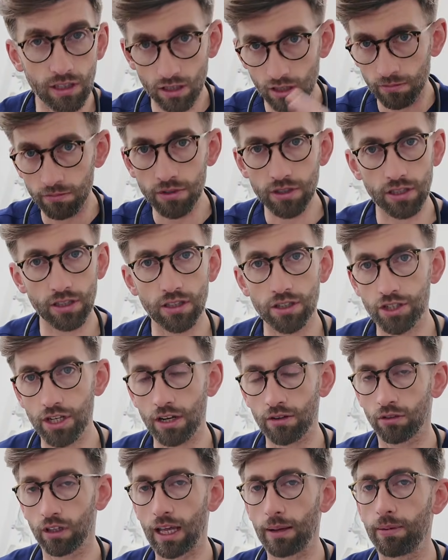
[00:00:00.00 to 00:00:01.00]
when it comes to the
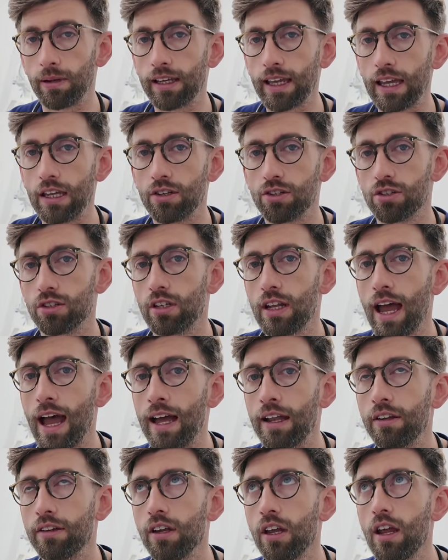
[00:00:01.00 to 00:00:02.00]
general application
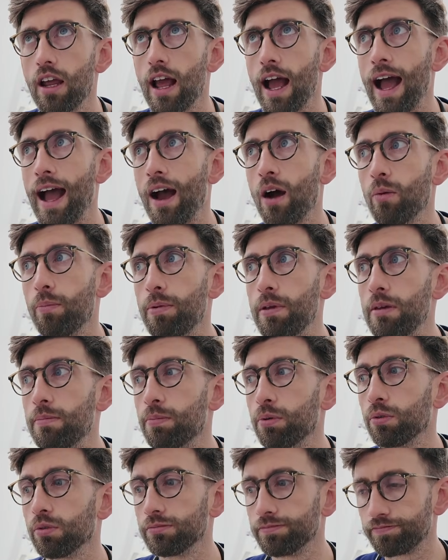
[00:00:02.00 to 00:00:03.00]
and how
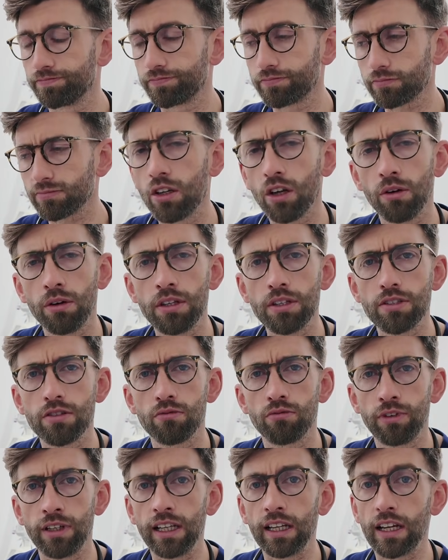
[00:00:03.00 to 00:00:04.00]
people going
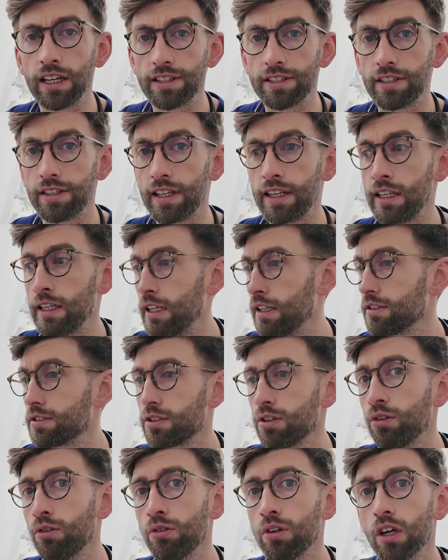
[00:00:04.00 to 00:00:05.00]
to realize that they need
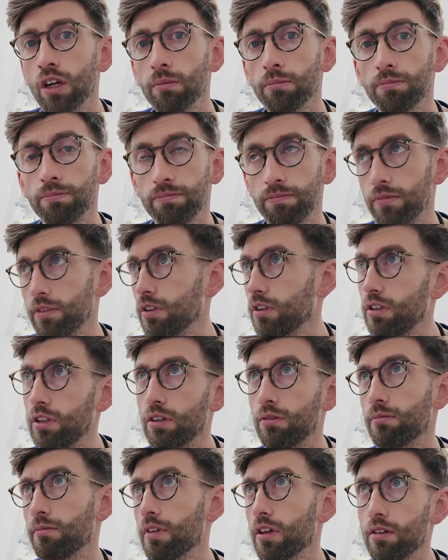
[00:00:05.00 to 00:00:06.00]
to, you
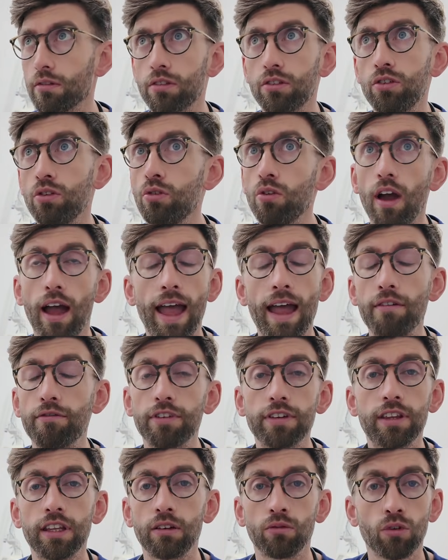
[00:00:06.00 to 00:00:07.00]
know, do
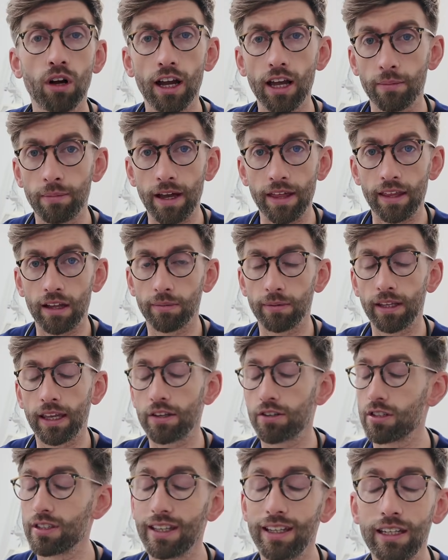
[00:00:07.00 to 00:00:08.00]
everything right about their
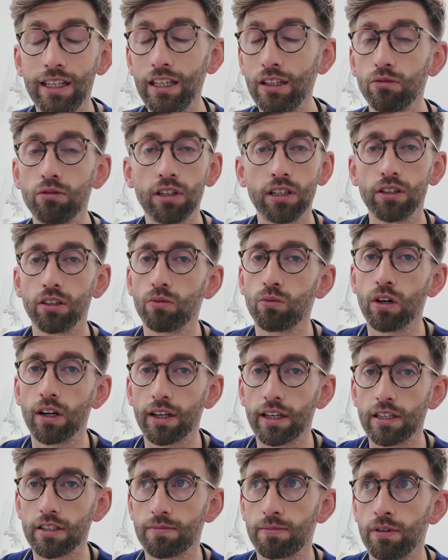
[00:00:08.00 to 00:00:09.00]
application. They need really good
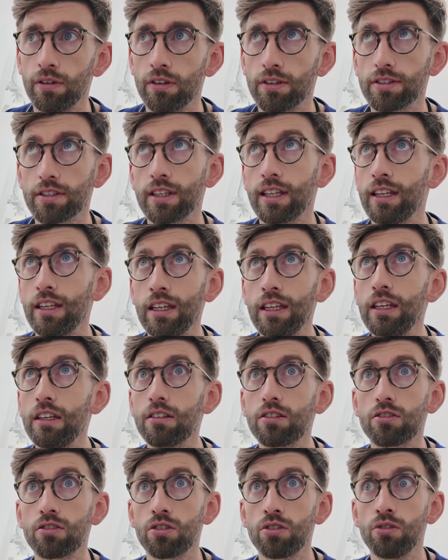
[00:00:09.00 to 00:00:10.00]
work experience. They
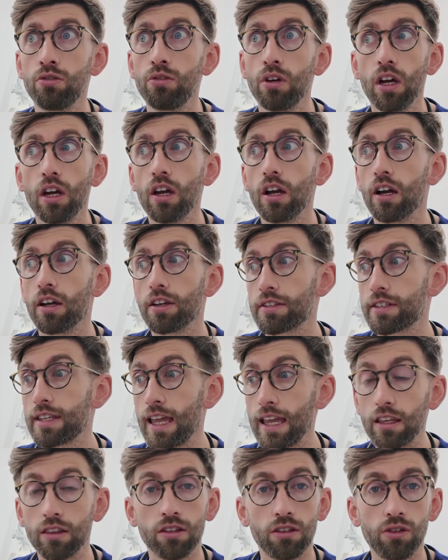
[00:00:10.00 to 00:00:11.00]
need to
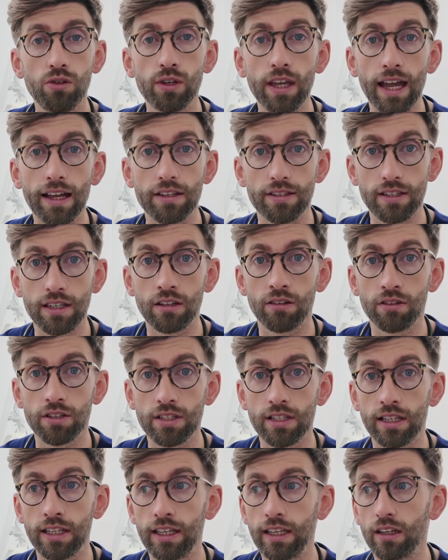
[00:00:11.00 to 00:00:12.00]
take the UCAT
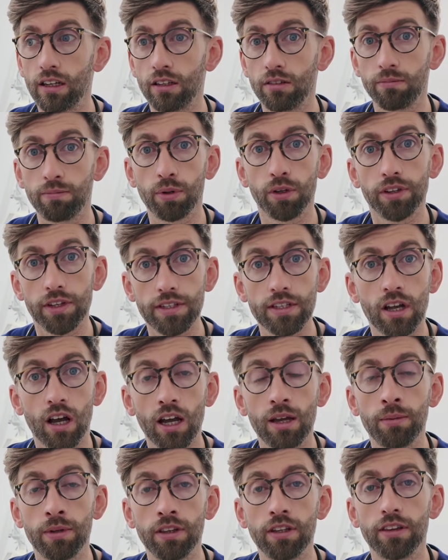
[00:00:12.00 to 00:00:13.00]
seriously and put the
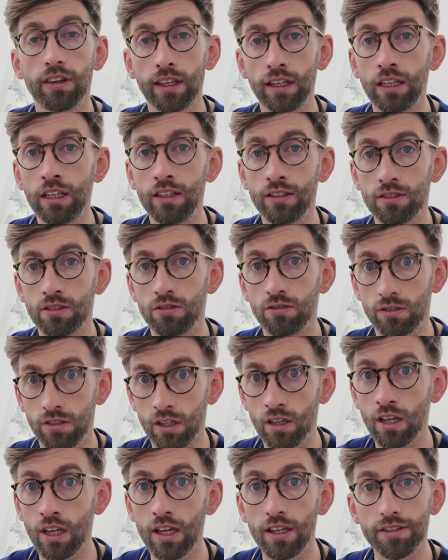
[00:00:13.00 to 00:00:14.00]
time in that they need
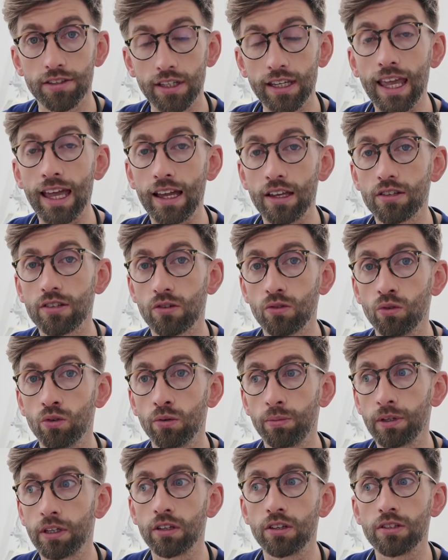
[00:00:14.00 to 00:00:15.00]
to get a
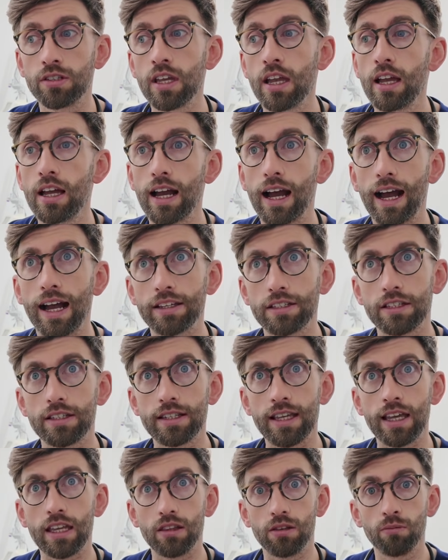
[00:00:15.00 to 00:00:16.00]
score, because as I
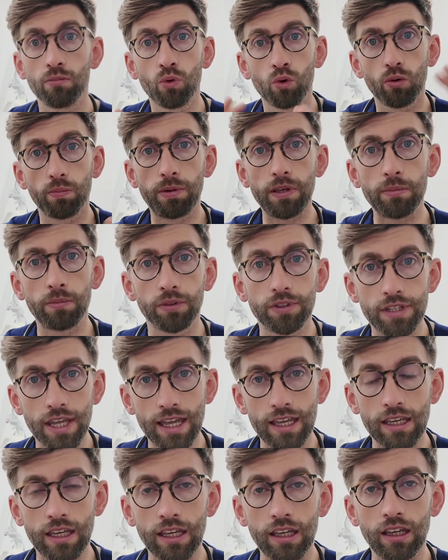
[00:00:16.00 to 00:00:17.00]
say, the more people
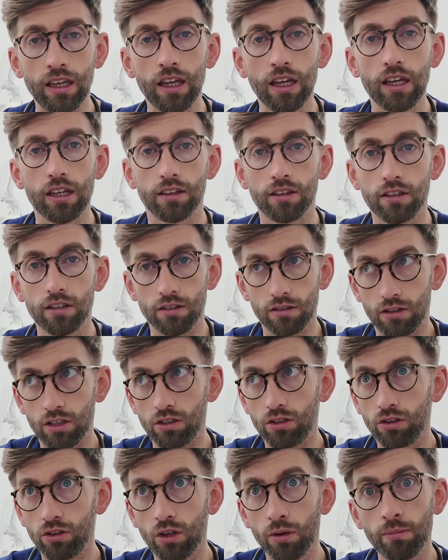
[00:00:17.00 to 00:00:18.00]
take it,
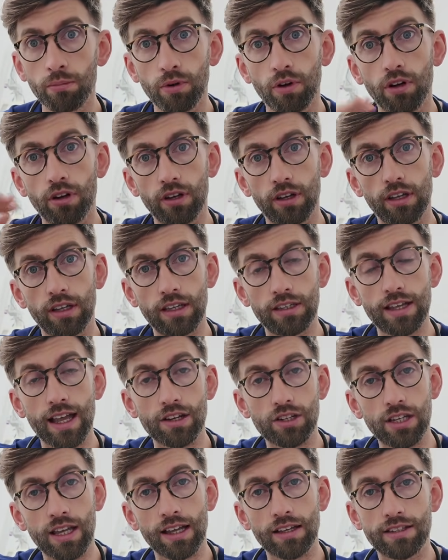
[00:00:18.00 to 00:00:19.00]
the number is
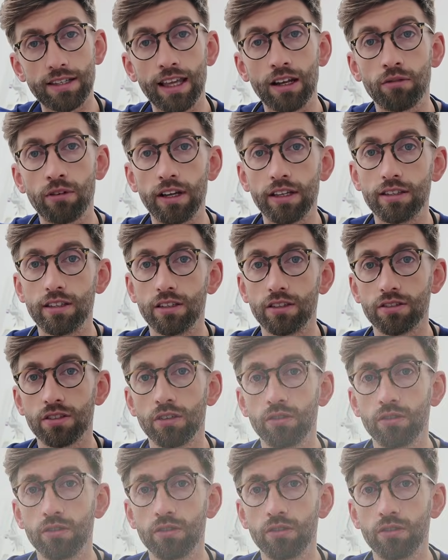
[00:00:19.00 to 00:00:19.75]
actually accelerating.